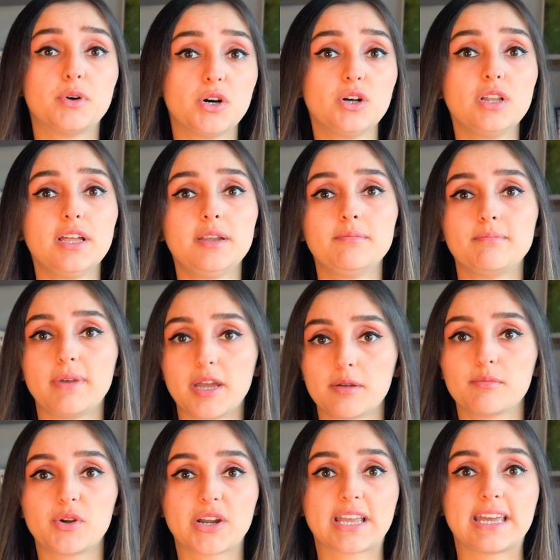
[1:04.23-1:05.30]
bull and bear
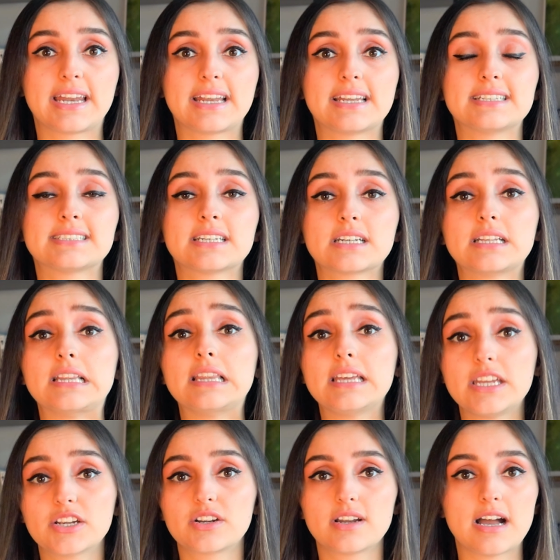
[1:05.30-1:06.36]
market, it is
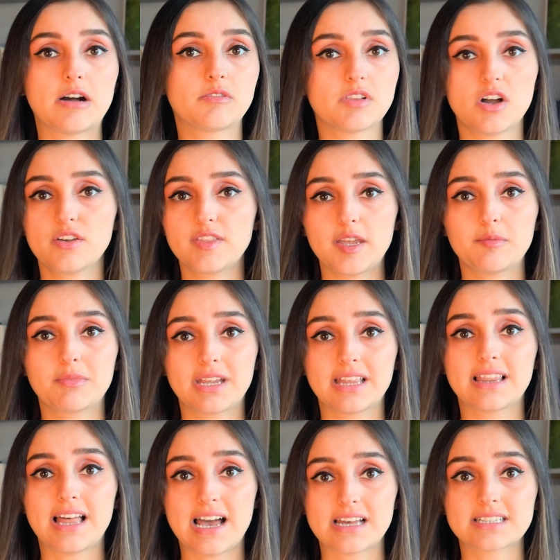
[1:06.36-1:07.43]
unclear how long they may
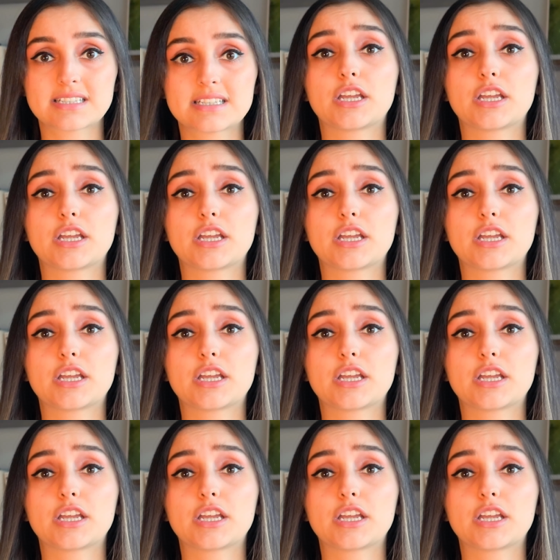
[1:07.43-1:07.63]
last.